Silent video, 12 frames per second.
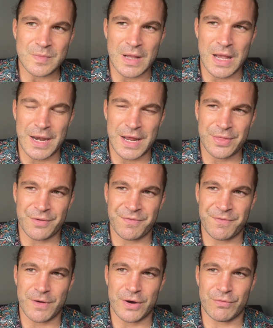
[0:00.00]
and then the
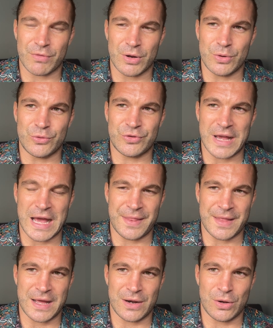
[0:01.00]
front rows and
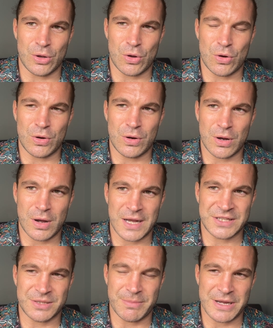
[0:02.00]
that long
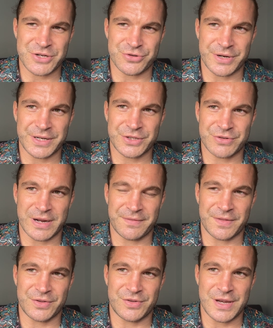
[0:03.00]
isometric strength
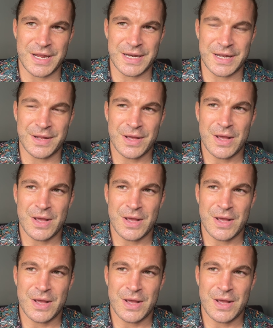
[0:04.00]
that's needed,